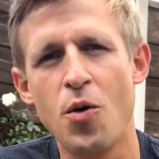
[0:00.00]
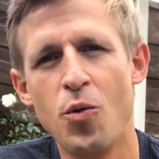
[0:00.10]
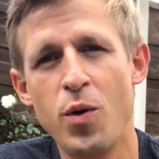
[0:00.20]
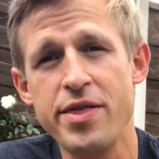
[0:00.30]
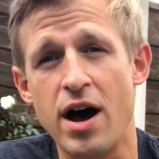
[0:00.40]

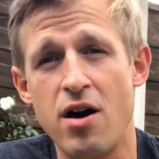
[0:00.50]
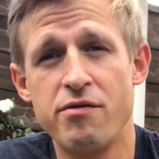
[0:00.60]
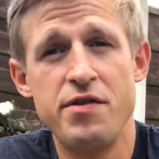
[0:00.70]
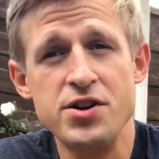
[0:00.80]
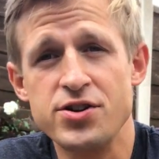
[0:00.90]
with
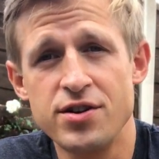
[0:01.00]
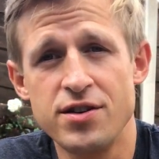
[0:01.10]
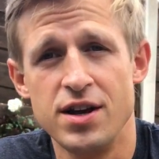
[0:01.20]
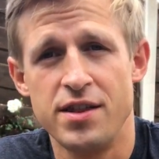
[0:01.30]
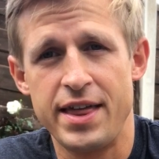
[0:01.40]
our
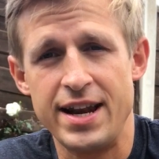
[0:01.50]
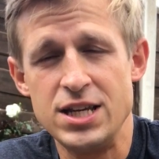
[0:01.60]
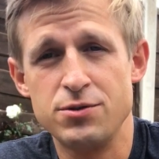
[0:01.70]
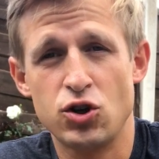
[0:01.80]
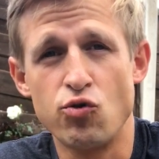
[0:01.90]
vision that
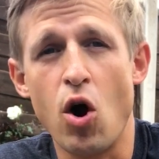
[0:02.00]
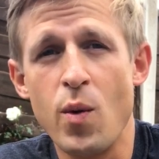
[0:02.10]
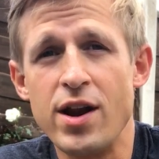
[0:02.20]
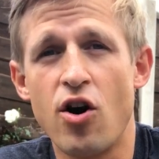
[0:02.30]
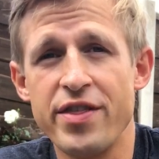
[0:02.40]
is
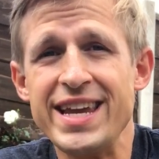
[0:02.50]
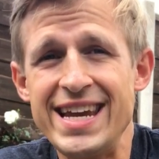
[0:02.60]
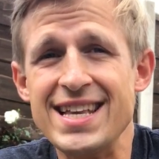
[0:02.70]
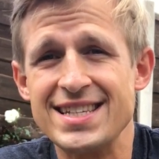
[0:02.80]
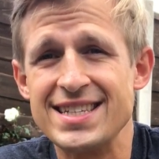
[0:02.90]
growing on
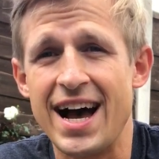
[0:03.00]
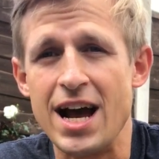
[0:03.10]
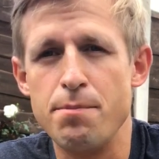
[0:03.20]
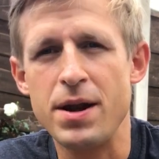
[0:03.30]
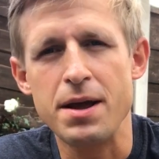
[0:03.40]
the
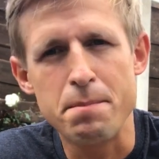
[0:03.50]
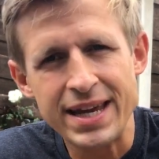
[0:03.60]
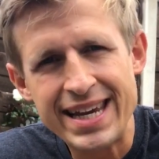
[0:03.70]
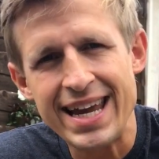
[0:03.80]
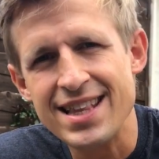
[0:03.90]
inside, but it
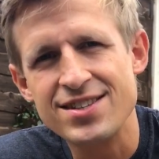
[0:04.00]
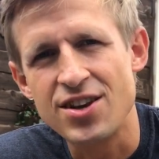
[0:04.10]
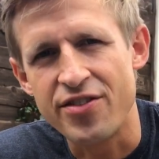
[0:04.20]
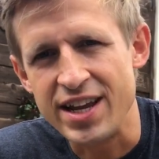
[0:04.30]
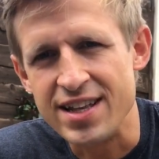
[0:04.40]

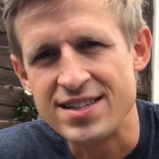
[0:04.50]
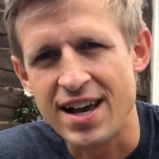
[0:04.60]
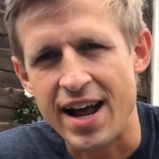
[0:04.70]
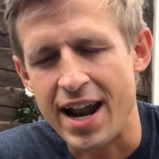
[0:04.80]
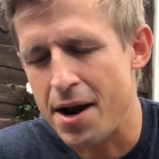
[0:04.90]
begins on the
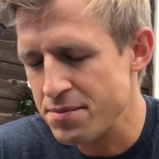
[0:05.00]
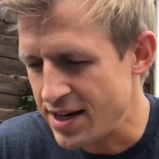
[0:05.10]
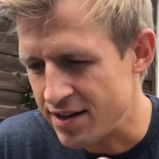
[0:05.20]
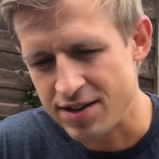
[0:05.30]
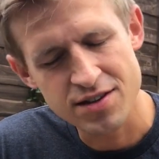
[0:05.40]
inside. And I'm
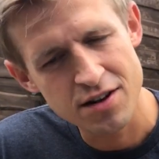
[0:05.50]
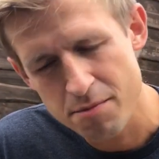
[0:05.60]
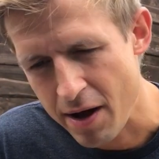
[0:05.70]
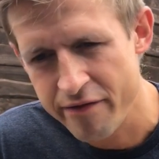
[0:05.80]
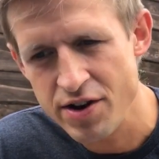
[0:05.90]
telling you
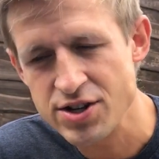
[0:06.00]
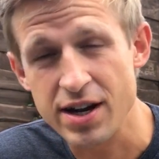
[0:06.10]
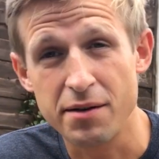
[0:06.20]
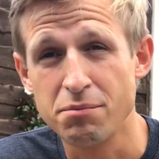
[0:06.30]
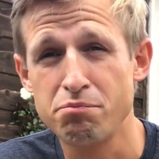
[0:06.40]
something about
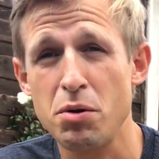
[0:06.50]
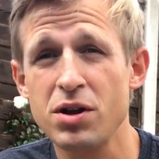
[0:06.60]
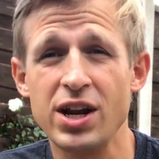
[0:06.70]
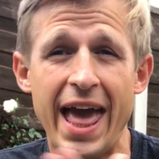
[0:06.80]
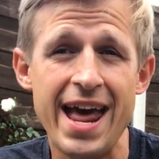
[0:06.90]
vision. I'm
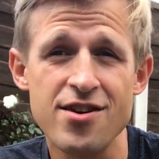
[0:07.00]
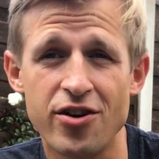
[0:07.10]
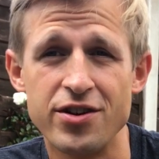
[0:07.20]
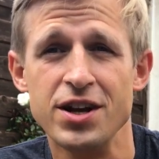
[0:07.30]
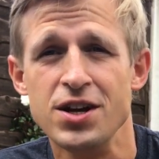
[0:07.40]
probably going to
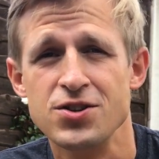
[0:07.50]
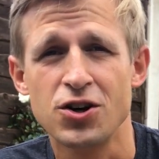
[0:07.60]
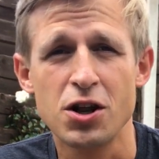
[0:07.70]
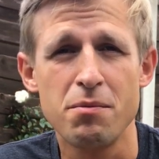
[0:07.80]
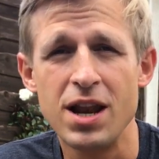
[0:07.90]
end on
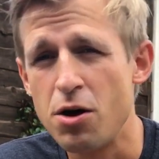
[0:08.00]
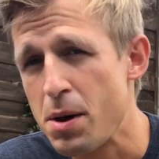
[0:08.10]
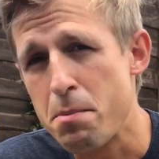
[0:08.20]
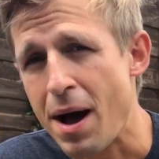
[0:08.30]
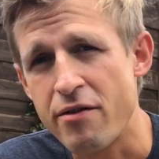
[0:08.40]
talking a little
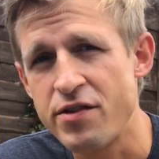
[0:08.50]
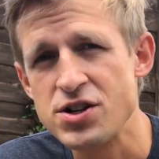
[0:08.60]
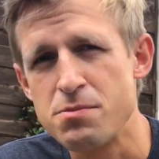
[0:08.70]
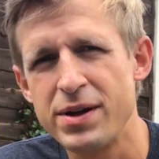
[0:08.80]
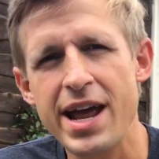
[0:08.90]
bit about
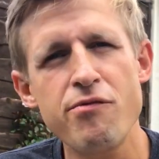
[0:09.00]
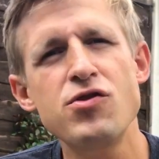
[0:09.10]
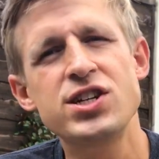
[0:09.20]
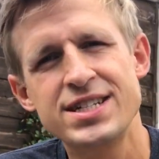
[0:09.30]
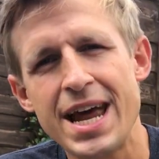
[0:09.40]
vision, but
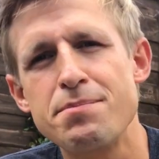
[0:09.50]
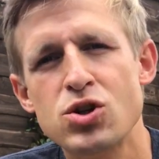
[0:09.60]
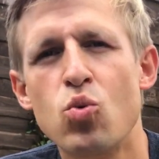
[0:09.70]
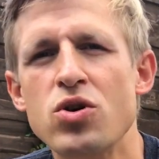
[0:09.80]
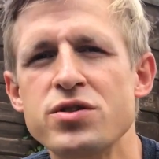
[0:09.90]
every
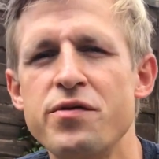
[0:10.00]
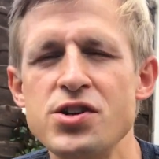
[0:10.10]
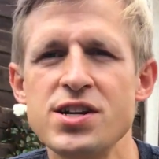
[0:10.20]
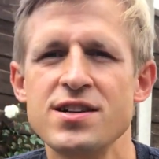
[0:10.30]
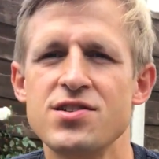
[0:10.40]
step towards
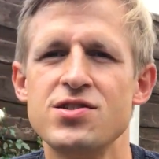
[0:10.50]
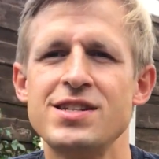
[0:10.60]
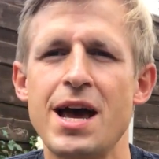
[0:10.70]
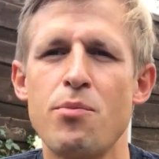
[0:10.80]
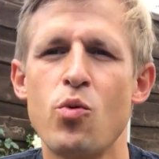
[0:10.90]
vision is a
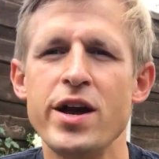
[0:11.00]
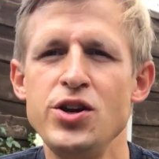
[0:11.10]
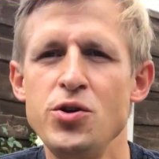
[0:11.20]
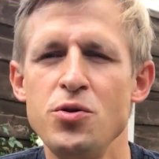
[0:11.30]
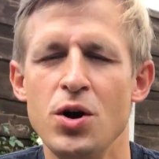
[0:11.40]
step where
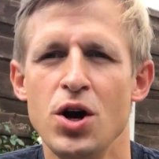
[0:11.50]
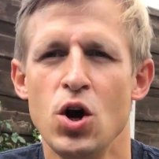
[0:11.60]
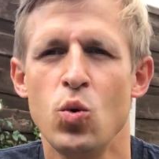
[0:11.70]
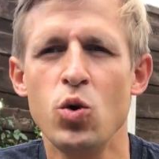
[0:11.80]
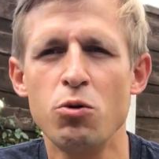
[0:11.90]
you
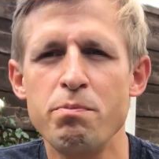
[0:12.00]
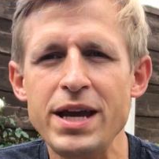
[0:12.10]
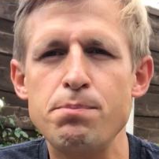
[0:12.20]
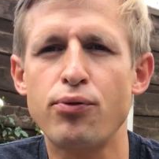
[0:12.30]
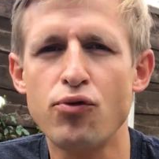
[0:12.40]
will
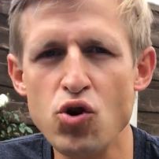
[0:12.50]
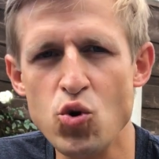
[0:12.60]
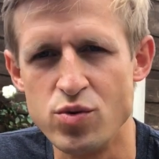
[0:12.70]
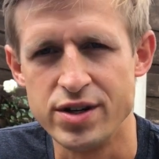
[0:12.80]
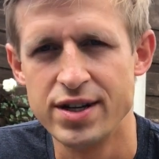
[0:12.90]
be
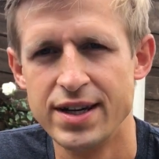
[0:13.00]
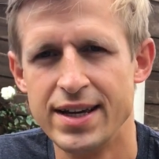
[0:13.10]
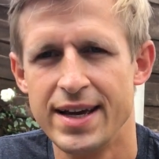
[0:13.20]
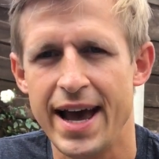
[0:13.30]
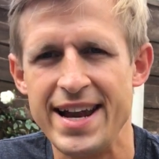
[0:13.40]
pruned.
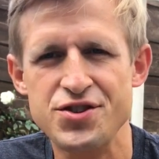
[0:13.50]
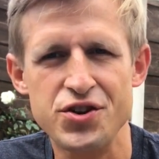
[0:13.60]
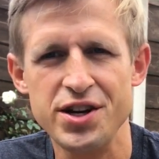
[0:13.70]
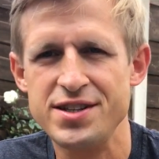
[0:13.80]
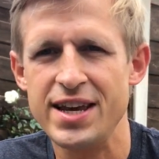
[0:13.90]
And
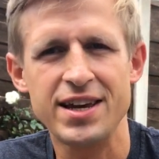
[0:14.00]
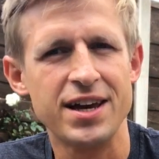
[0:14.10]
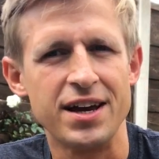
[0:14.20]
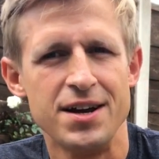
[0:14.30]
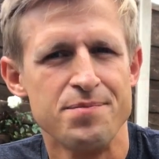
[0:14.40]
it's going to
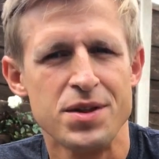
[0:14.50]
take a